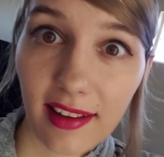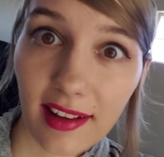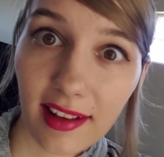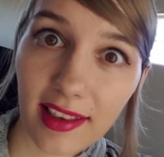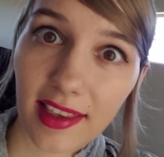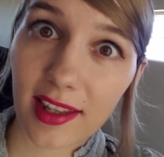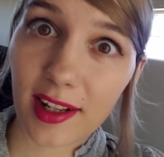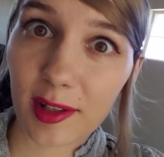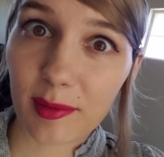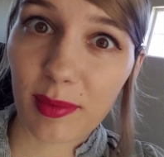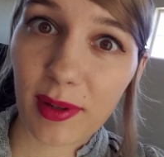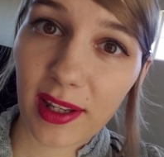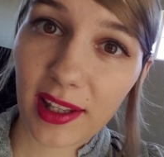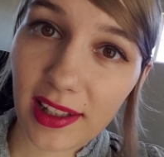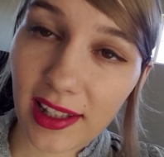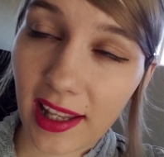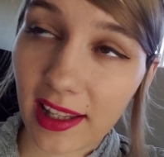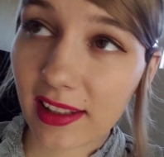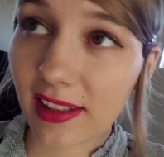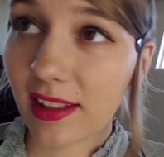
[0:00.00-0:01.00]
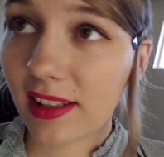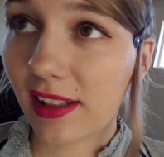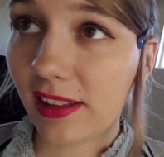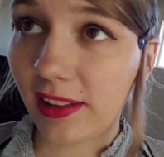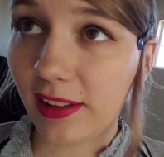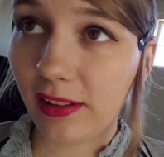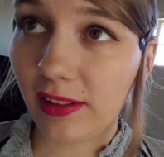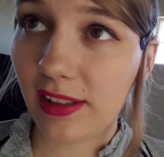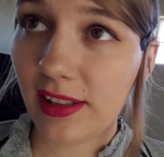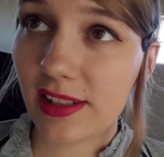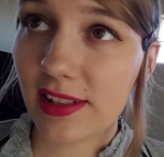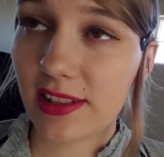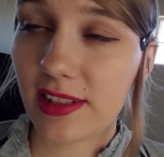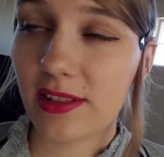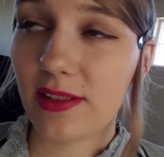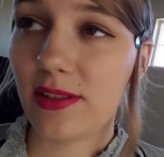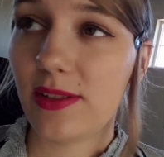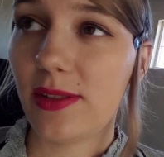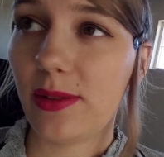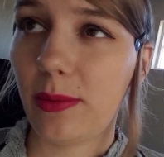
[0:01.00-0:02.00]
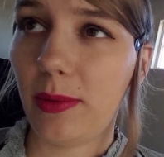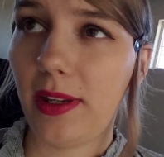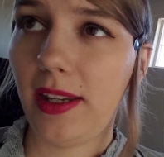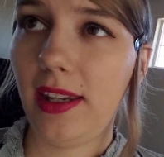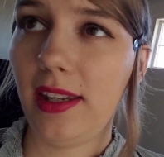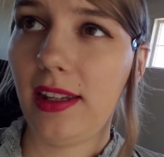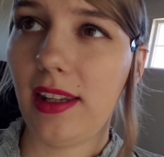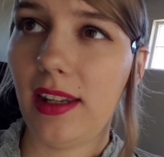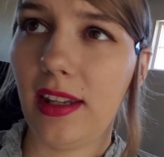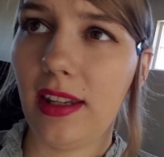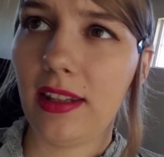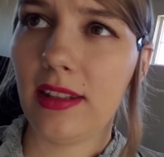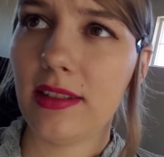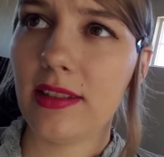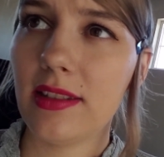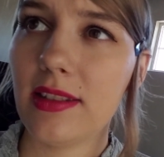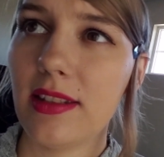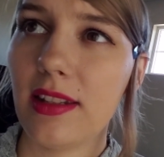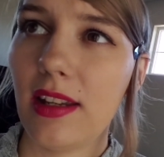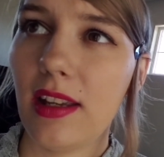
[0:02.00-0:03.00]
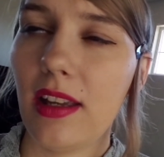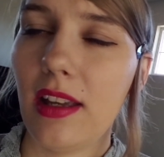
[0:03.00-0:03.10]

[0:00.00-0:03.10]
a little bit like clueless and sweet, and